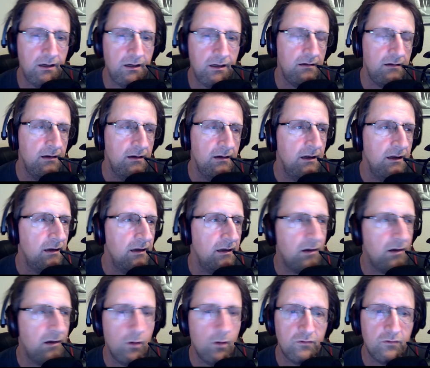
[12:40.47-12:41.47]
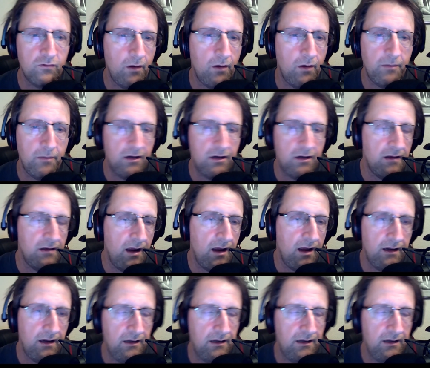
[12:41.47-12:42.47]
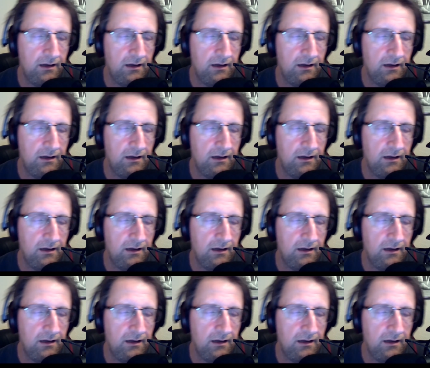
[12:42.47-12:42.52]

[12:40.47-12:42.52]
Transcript: and it's called Trump anxiety.